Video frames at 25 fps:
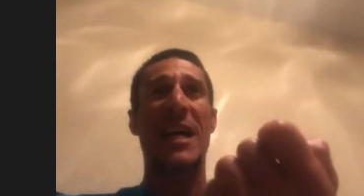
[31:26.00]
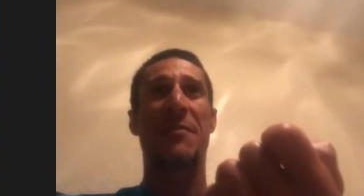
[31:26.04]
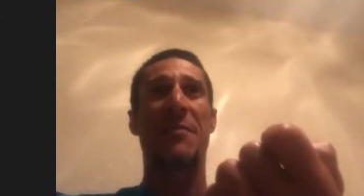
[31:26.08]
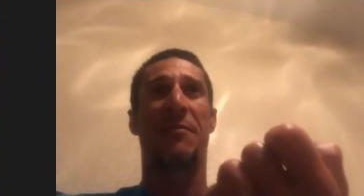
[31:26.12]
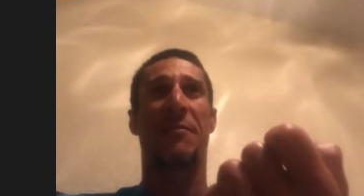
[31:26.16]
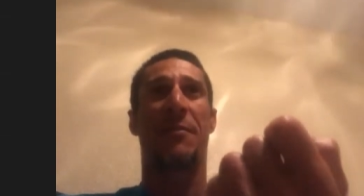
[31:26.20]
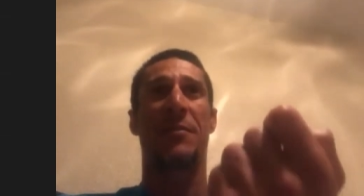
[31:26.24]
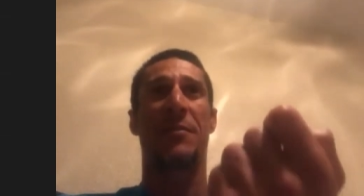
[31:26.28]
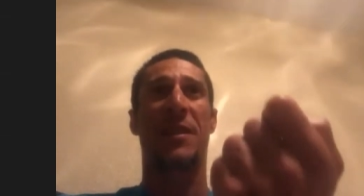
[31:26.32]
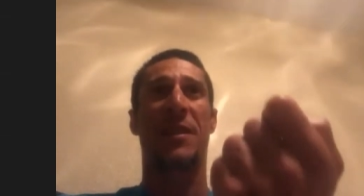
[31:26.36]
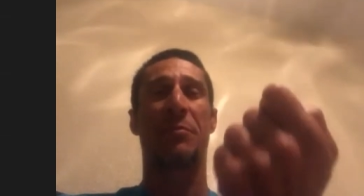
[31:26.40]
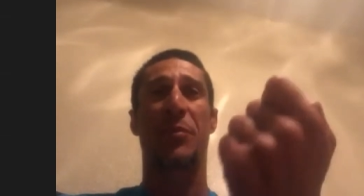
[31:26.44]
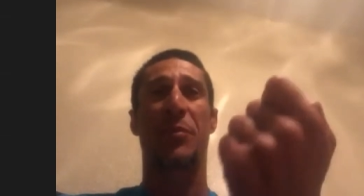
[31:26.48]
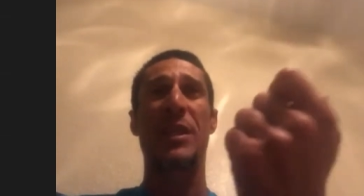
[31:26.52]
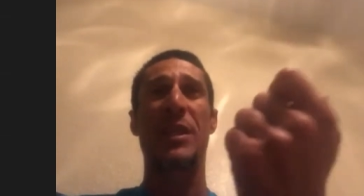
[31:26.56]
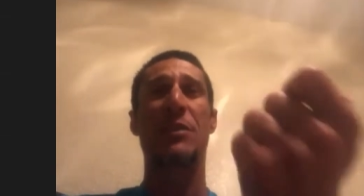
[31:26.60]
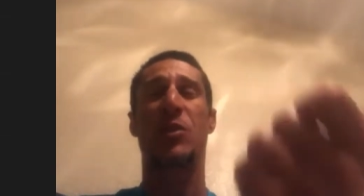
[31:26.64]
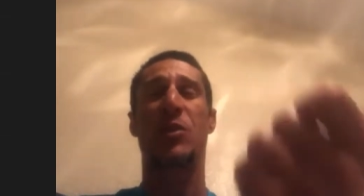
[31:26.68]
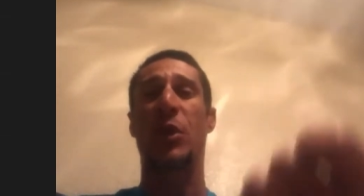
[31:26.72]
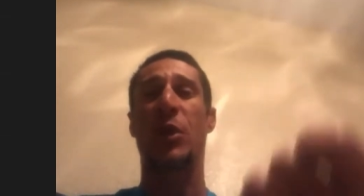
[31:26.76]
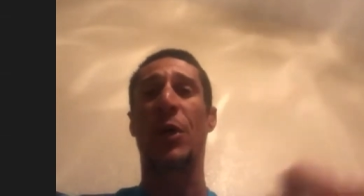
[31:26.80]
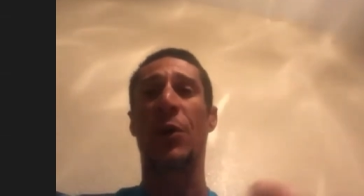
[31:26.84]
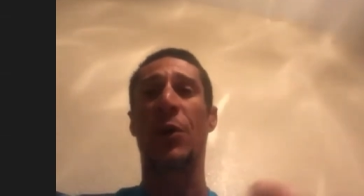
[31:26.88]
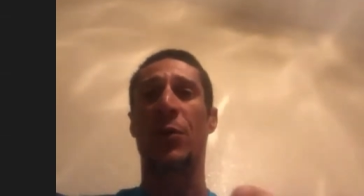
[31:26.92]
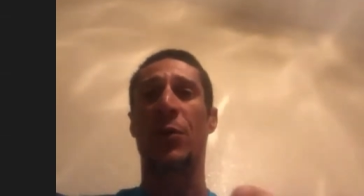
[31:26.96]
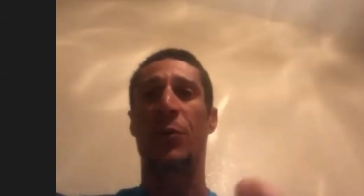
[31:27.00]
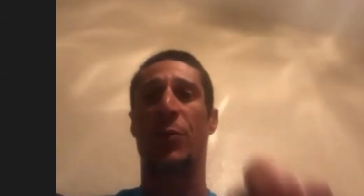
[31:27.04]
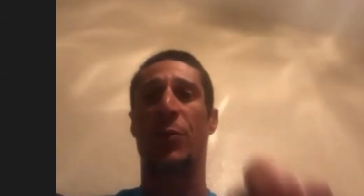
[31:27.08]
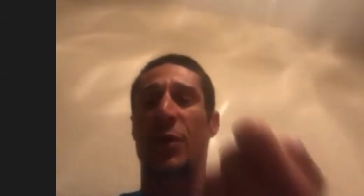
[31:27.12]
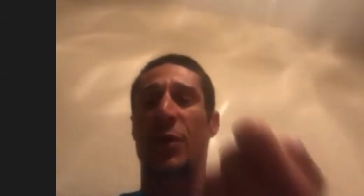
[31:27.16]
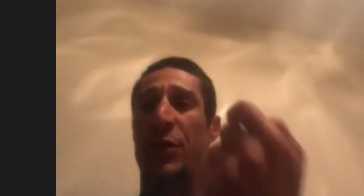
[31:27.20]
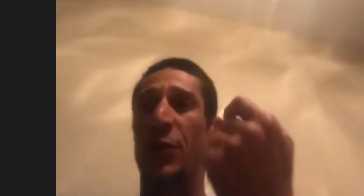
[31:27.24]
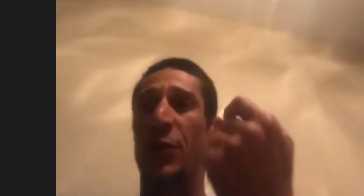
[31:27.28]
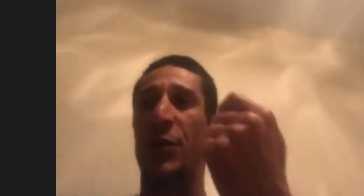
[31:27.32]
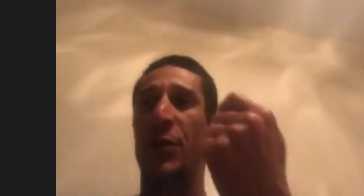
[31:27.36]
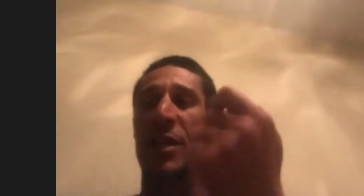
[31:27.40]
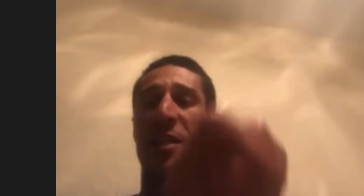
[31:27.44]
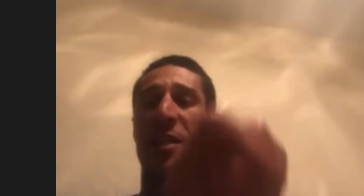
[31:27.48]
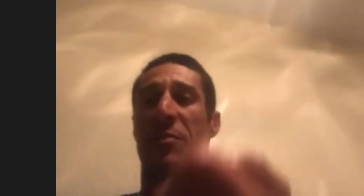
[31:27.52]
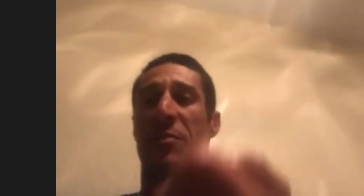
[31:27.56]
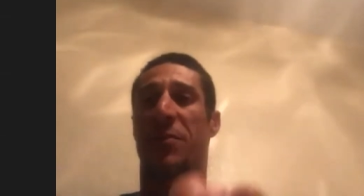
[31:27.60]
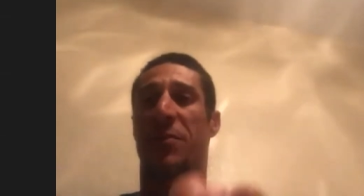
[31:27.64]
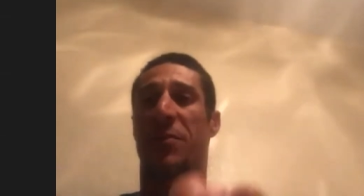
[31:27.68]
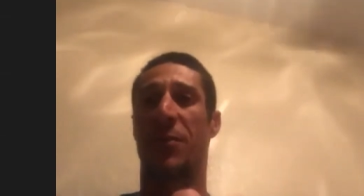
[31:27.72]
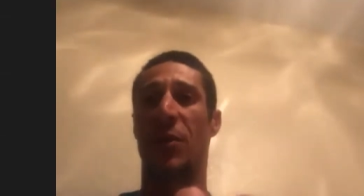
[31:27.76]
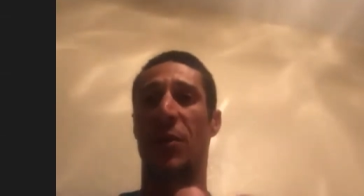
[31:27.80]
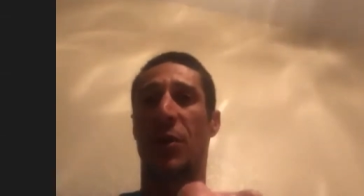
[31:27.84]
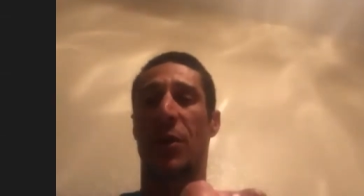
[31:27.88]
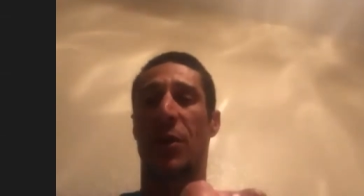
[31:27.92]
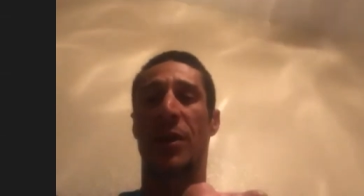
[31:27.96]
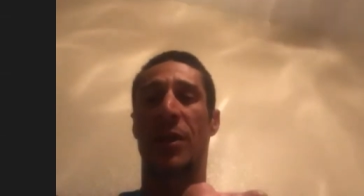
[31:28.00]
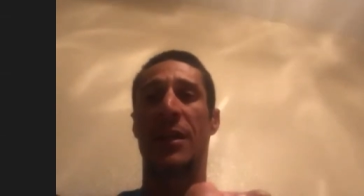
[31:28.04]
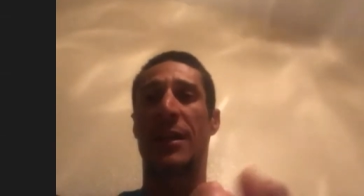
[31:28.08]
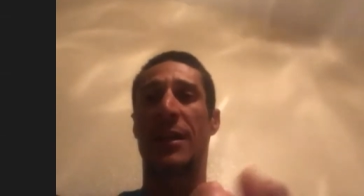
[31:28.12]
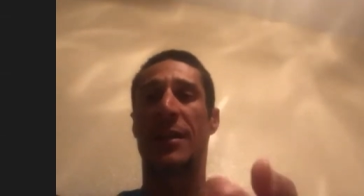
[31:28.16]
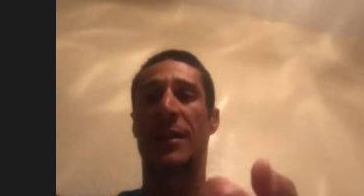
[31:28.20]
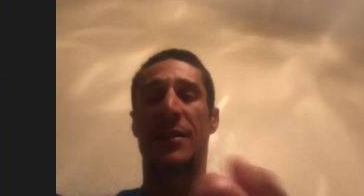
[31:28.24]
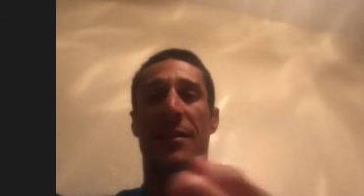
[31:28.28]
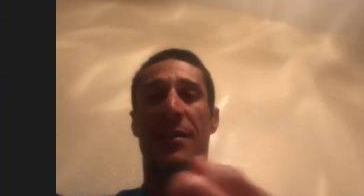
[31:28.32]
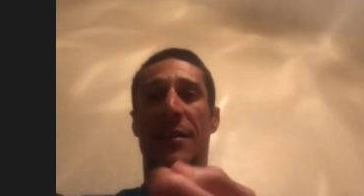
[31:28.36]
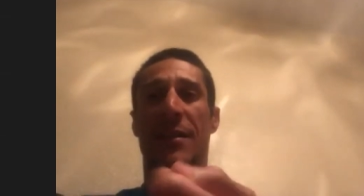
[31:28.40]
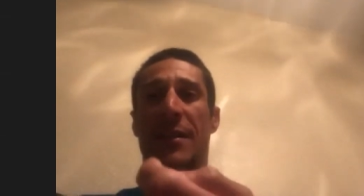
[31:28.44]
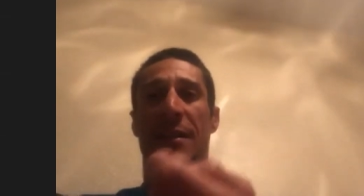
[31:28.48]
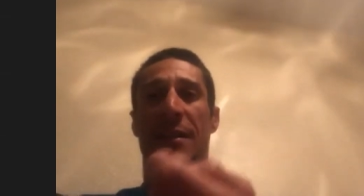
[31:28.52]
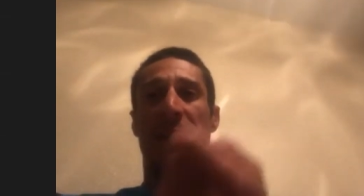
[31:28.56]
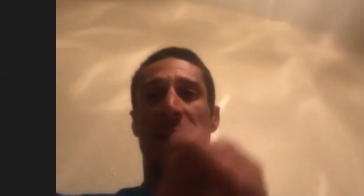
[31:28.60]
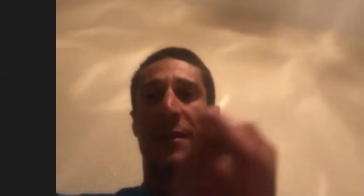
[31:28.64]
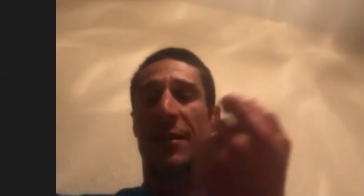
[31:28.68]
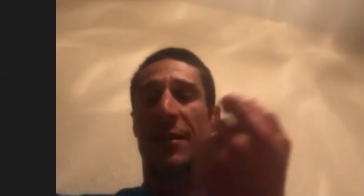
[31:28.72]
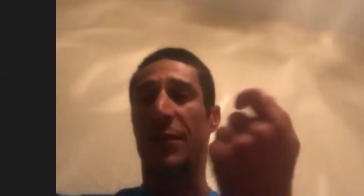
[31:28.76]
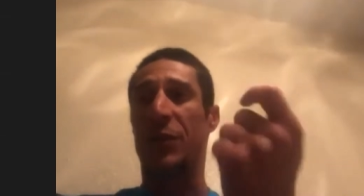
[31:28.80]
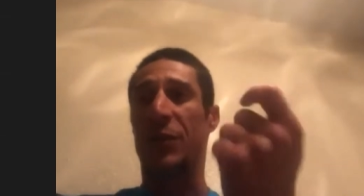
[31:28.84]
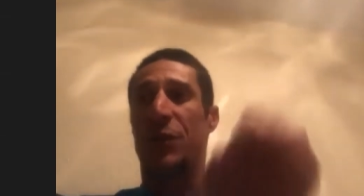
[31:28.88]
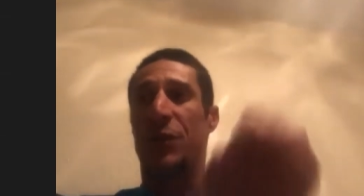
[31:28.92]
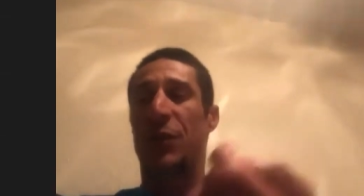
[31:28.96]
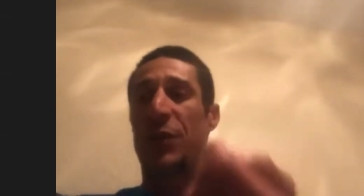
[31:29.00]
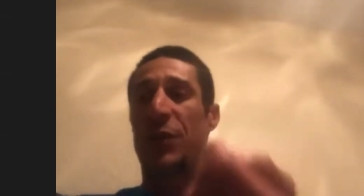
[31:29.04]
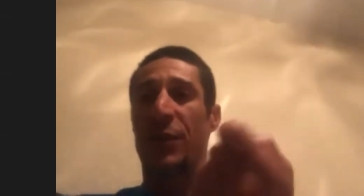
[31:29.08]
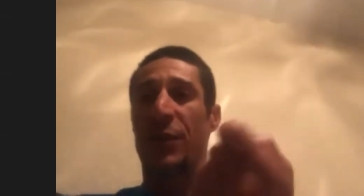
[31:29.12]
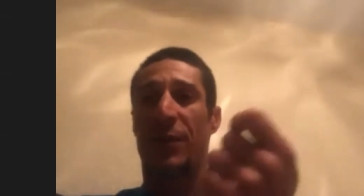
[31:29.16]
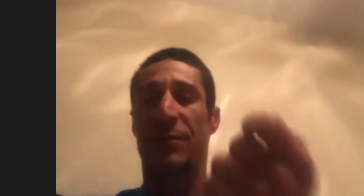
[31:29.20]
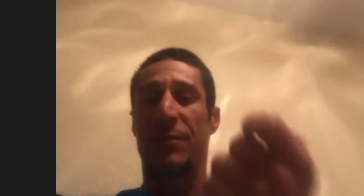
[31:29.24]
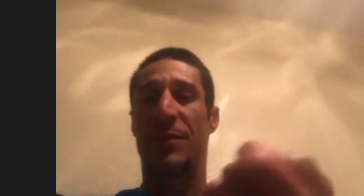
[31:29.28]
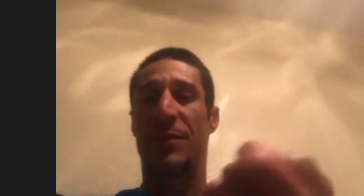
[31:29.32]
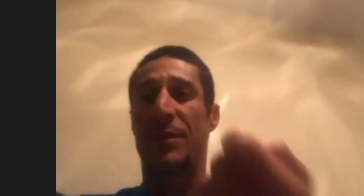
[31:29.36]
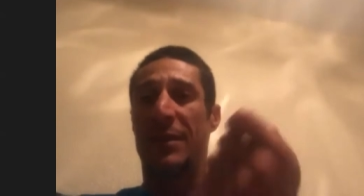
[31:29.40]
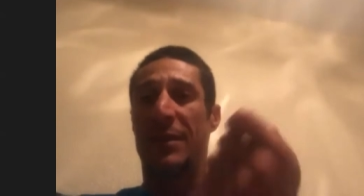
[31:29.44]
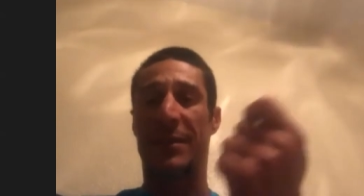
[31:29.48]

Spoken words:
from the big toe when you hit the floor because you don't.